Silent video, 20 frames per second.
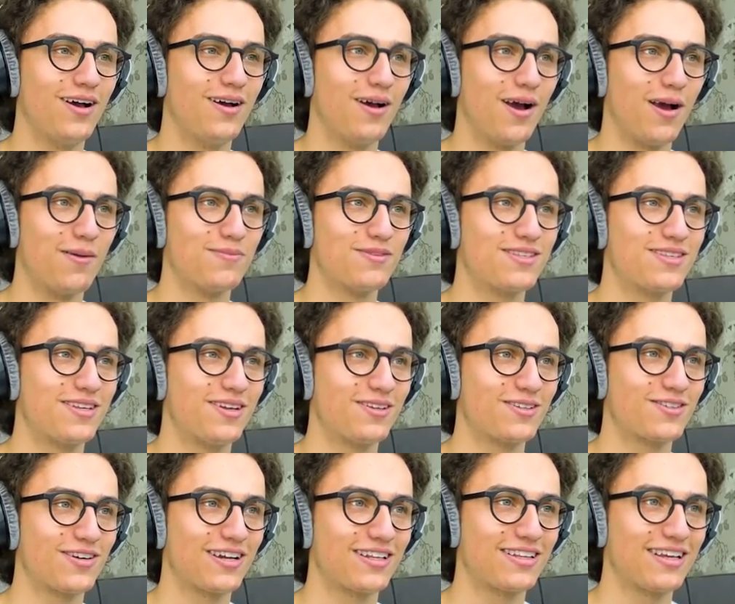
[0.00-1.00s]
I'm still
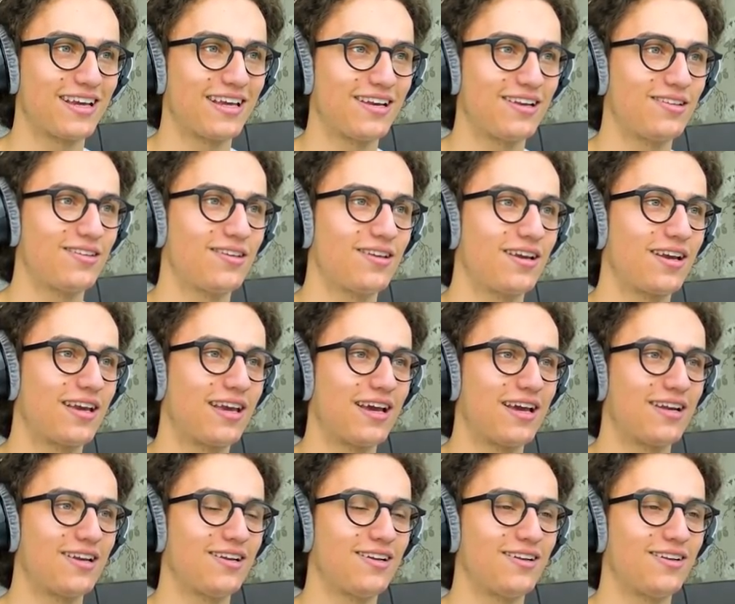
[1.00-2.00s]
trying to get into the
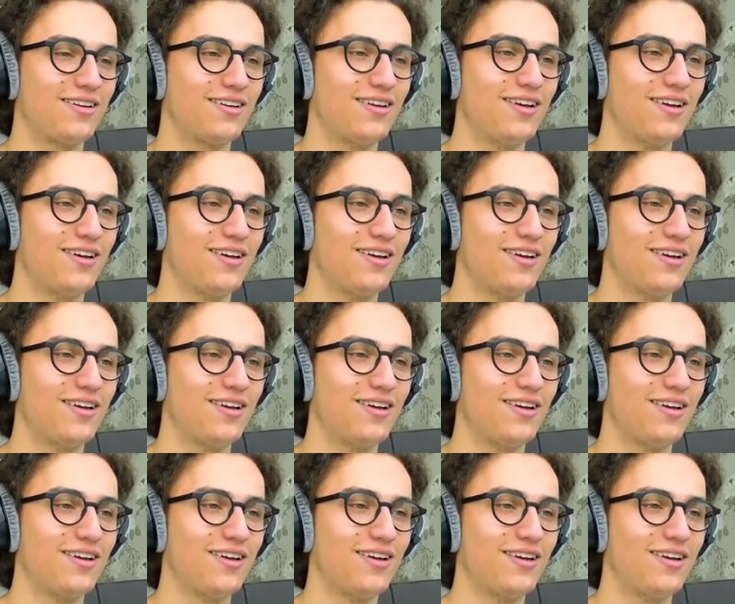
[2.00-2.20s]
cannon.